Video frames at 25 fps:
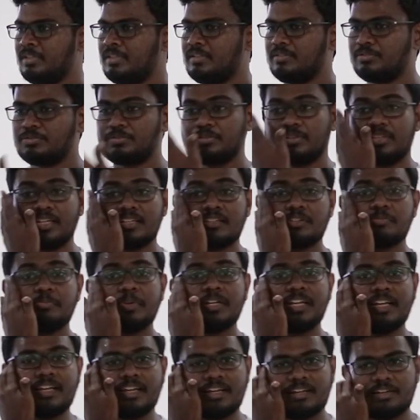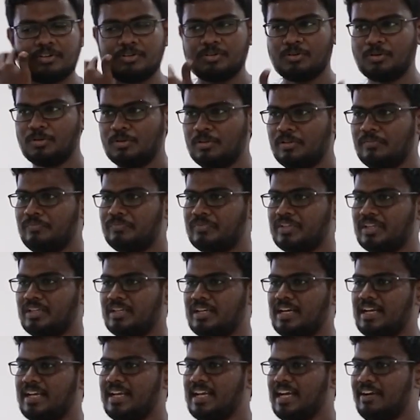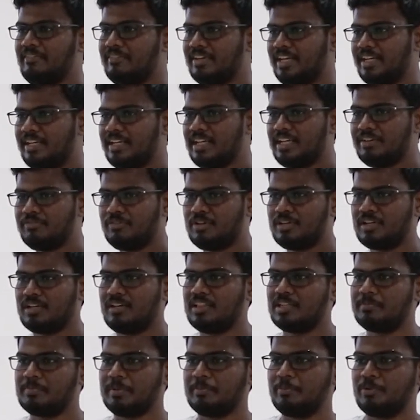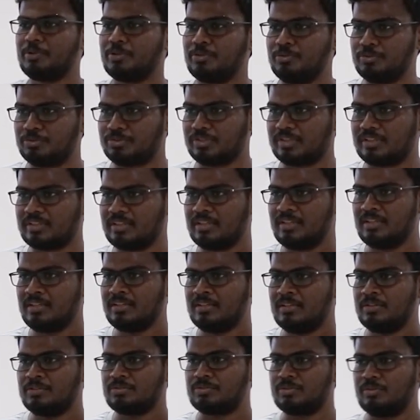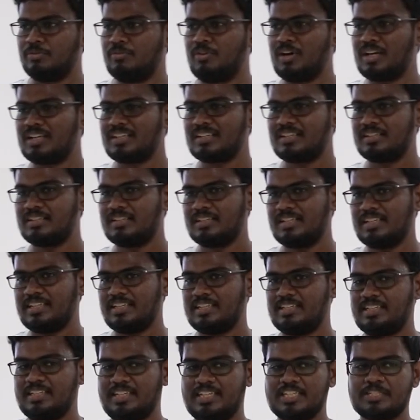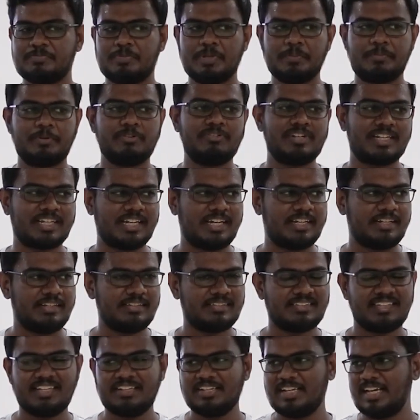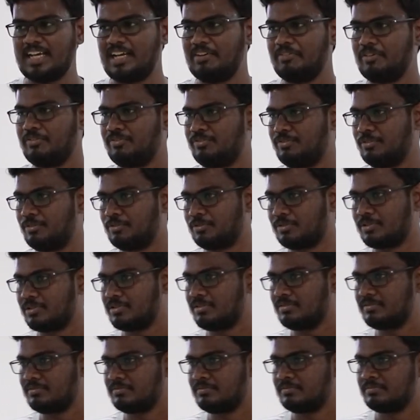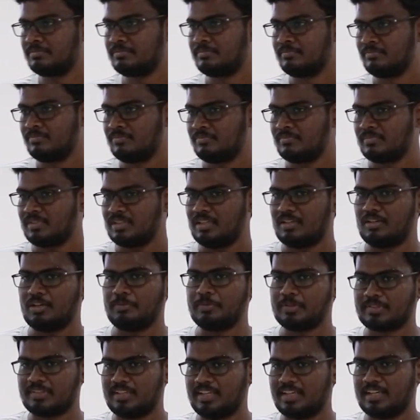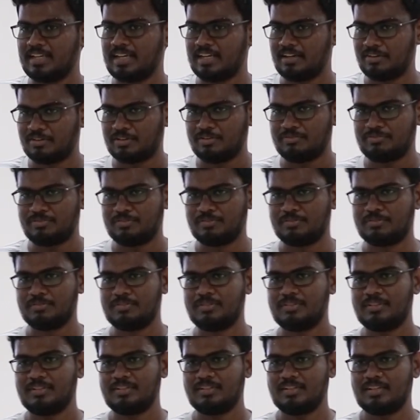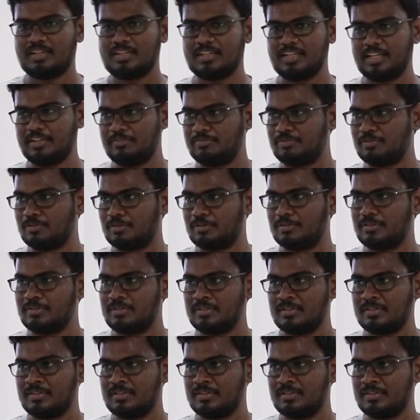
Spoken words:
So that's my goal. I have an idea, I want all the people to use it. So what each people will carry is, they'll have a phone. Obviously an Android phone or an iPhone.